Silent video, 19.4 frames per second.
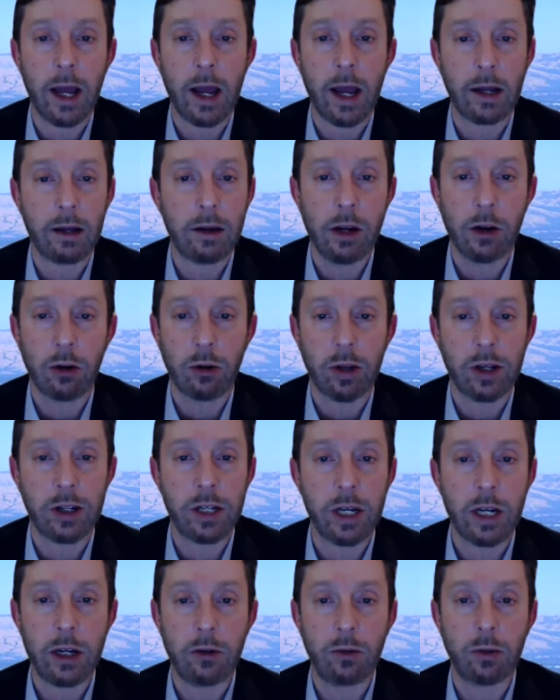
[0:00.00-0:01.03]
and
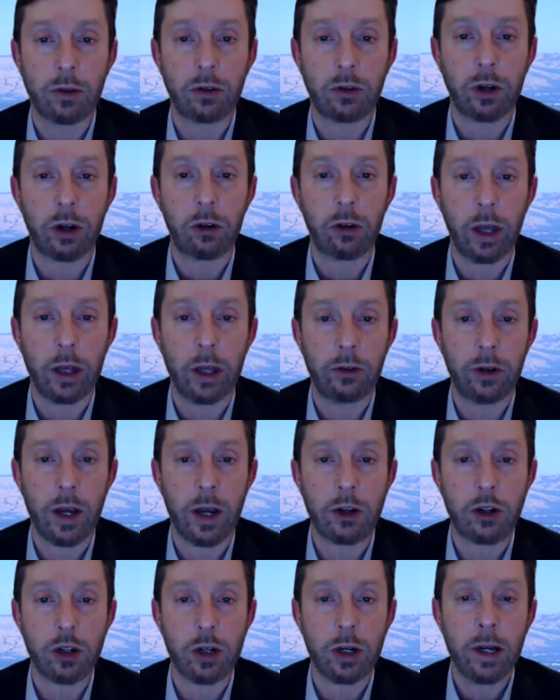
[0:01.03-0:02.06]
continuous
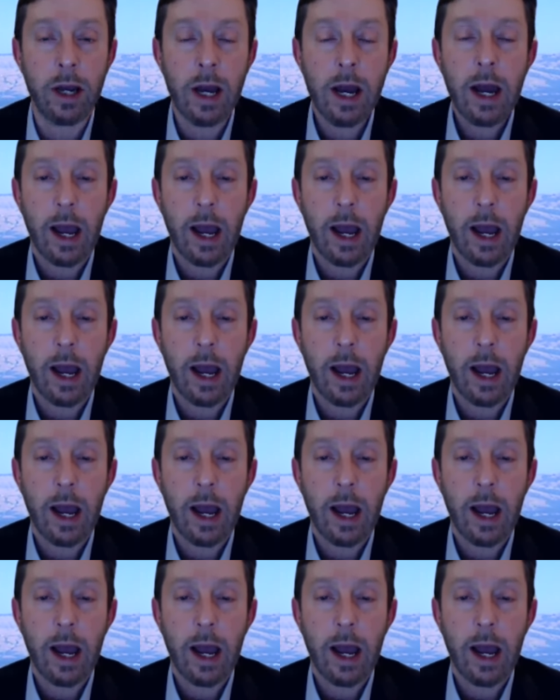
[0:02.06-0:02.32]
sterilization